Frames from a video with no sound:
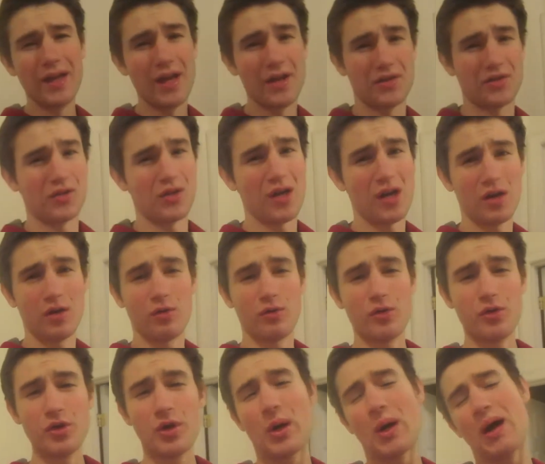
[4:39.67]
guys, so uh,
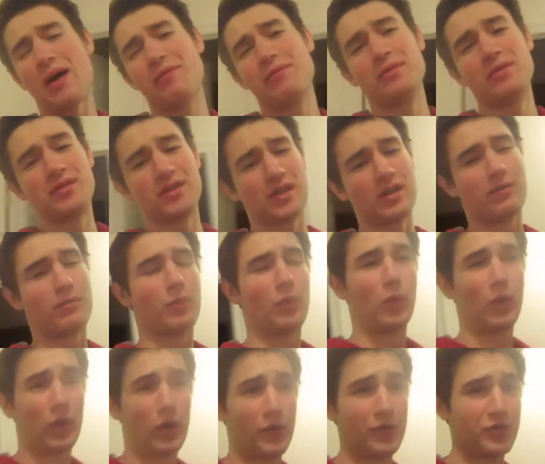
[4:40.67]
you know how I've been saying I've been
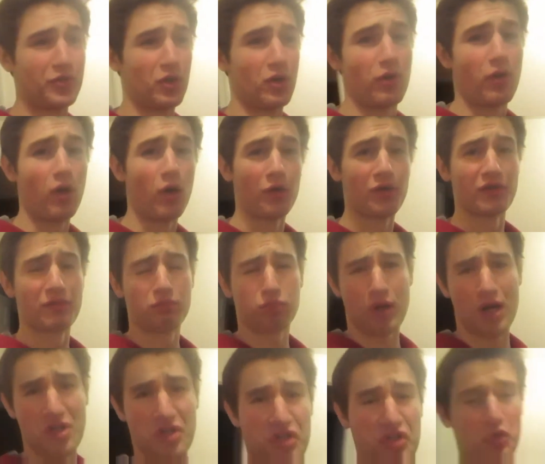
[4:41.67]
working on these, all, all these
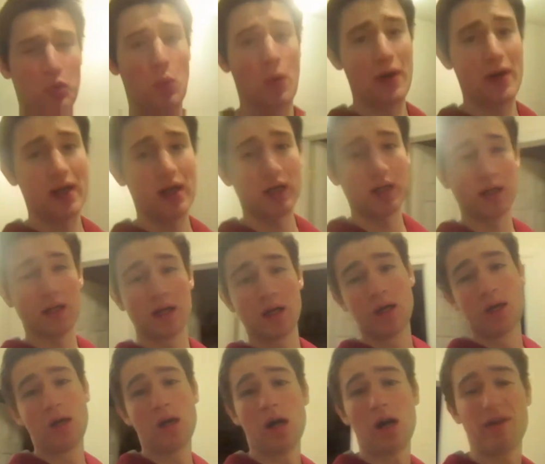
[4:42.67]
projects and whatnot?
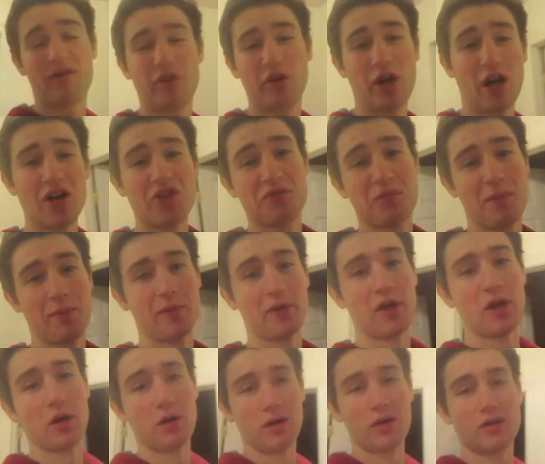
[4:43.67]
I feel you guys might be
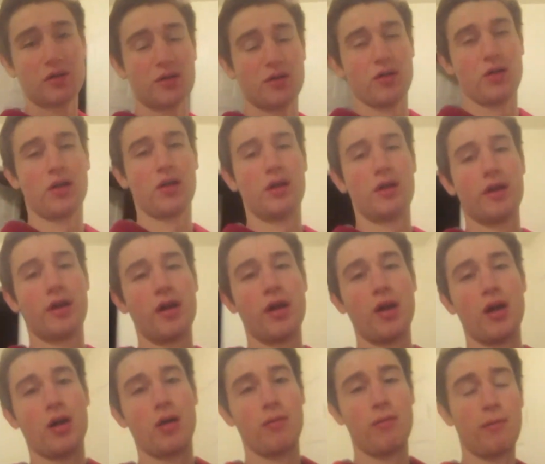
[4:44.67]
curious, and
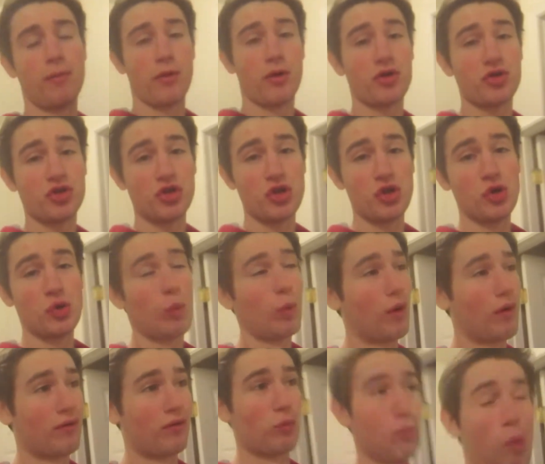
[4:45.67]
uh, I'm going to show you one
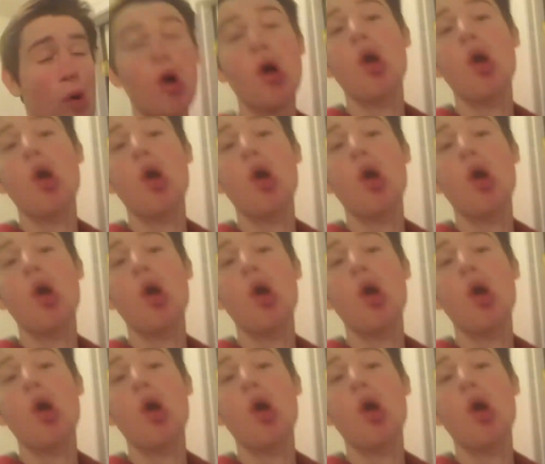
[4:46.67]
of them